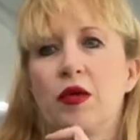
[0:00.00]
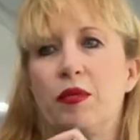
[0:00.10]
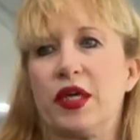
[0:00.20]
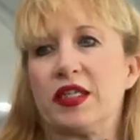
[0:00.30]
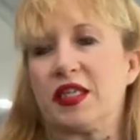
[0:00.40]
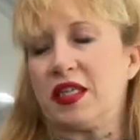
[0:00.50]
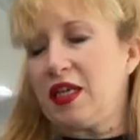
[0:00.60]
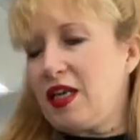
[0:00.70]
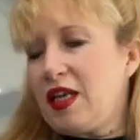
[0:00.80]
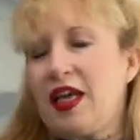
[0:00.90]
But
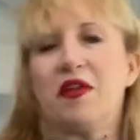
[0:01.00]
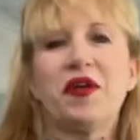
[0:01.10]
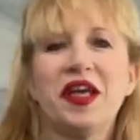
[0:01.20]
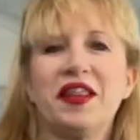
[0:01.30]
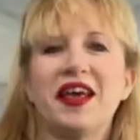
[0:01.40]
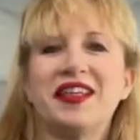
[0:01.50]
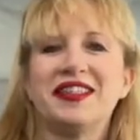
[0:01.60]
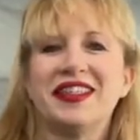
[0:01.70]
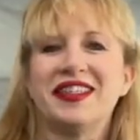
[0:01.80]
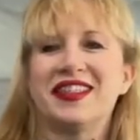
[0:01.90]
anyway, that is
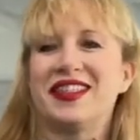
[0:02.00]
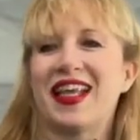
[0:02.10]
it.